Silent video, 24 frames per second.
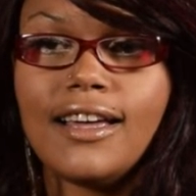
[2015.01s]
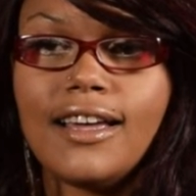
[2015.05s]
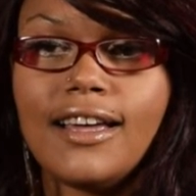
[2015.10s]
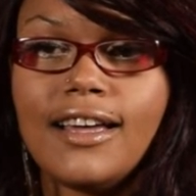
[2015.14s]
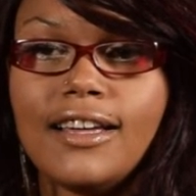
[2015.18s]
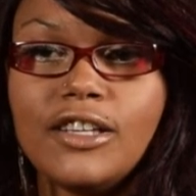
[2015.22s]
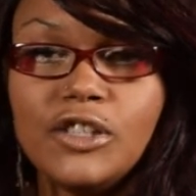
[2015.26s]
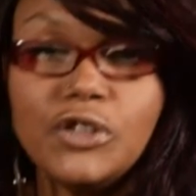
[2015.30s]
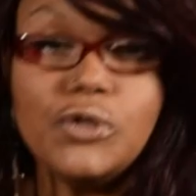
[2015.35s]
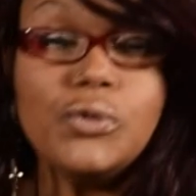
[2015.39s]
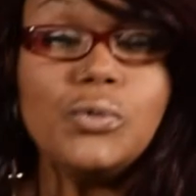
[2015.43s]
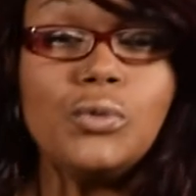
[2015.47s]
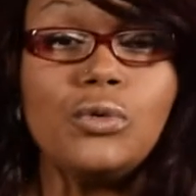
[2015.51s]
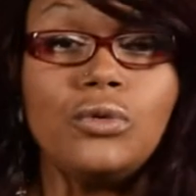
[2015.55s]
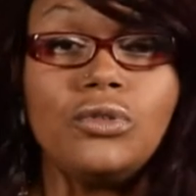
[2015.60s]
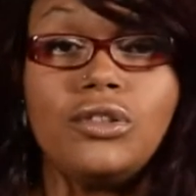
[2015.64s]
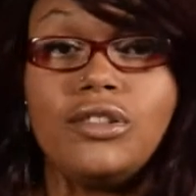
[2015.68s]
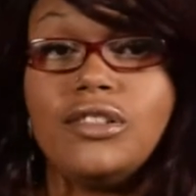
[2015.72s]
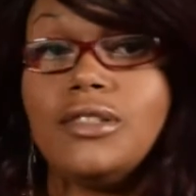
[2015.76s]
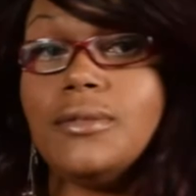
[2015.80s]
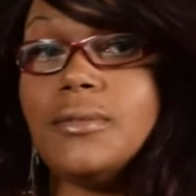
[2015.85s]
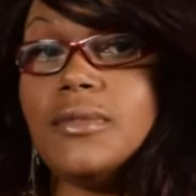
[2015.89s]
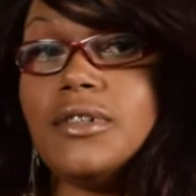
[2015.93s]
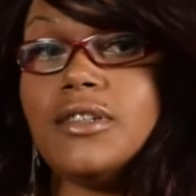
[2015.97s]
you will
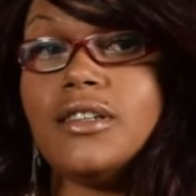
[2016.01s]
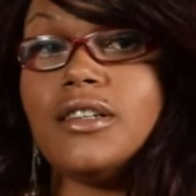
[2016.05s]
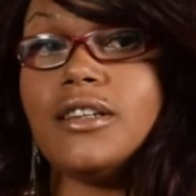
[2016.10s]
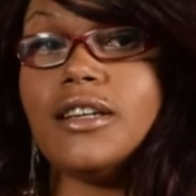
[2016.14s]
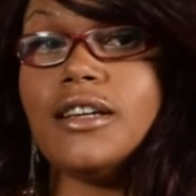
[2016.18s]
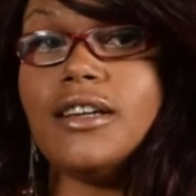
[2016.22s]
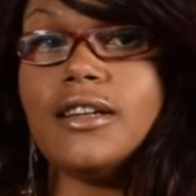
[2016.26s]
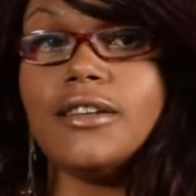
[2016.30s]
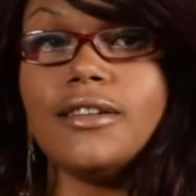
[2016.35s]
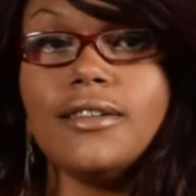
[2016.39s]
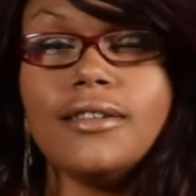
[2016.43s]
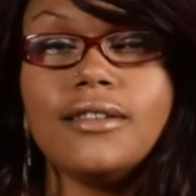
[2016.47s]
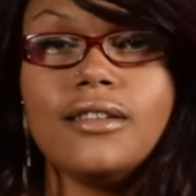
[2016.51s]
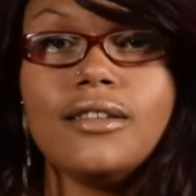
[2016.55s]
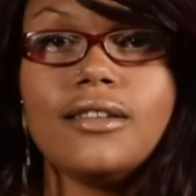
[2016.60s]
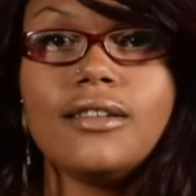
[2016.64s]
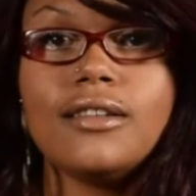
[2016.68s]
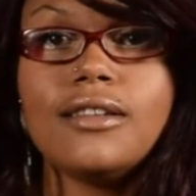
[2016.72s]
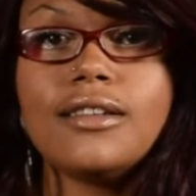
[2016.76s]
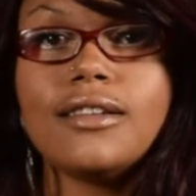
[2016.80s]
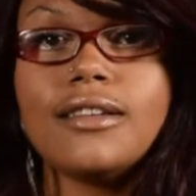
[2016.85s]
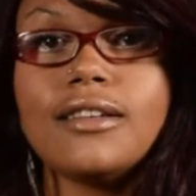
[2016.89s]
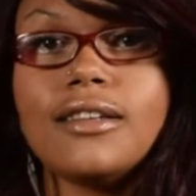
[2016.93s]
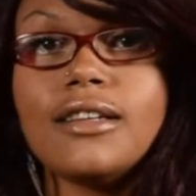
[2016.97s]
see me again,
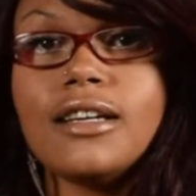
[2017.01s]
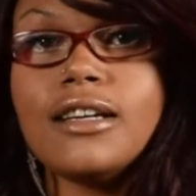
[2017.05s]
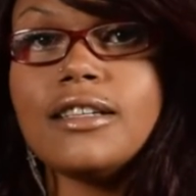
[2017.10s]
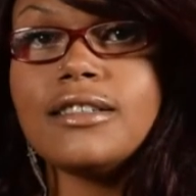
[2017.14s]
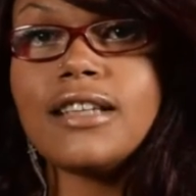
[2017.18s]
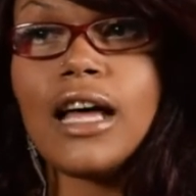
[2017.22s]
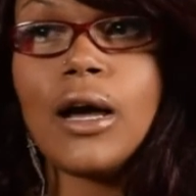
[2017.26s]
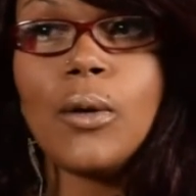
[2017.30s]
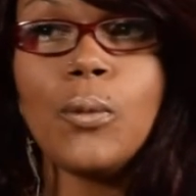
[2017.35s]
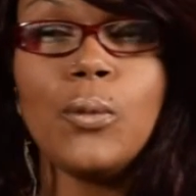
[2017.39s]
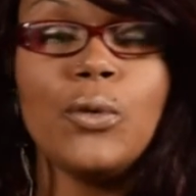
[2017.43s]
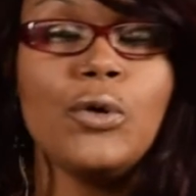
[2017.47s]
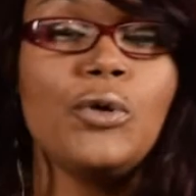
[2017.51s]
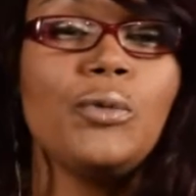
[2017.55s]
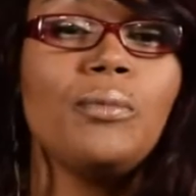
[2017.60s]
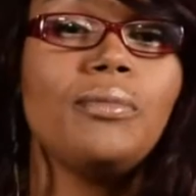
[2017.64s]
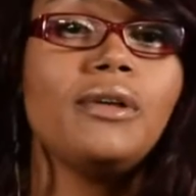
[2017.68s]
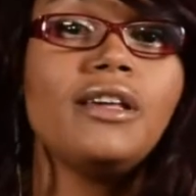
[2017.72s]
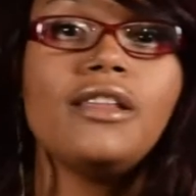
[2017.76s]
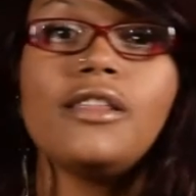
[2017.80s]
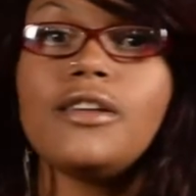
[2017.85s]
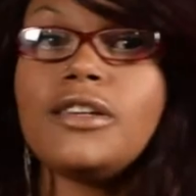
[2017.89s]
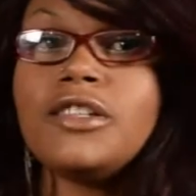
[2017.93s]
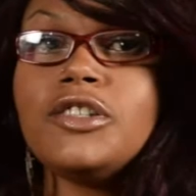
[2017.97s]
because I will
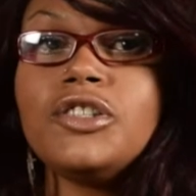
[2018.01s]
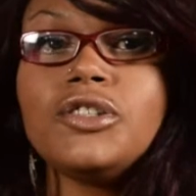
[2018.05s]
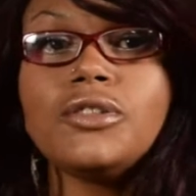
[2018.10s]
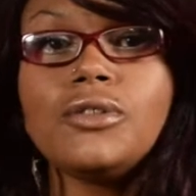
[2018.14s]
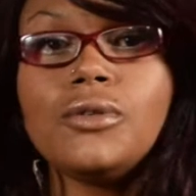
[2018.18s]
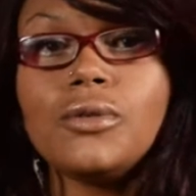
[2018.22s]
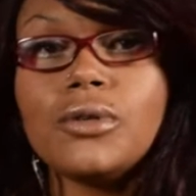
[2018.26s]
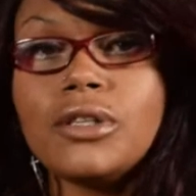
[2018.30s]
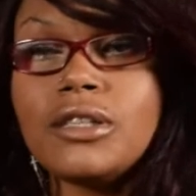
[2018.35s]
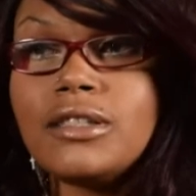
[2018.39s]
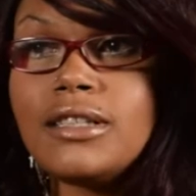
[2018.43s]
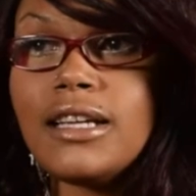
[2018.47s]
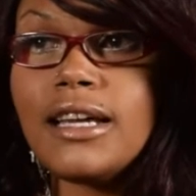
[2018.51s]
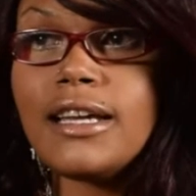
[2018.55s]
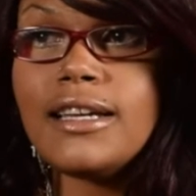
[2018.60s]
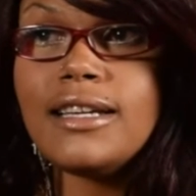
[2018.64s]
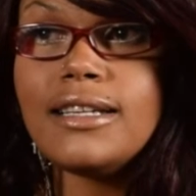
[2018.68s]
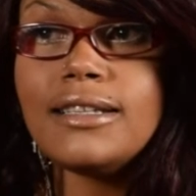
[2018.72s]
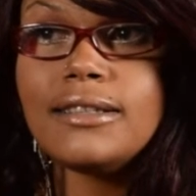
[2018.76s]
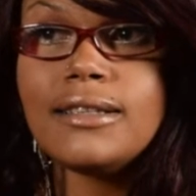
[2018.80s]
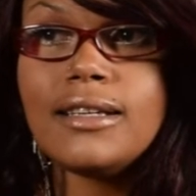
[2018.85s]
be there at your court date.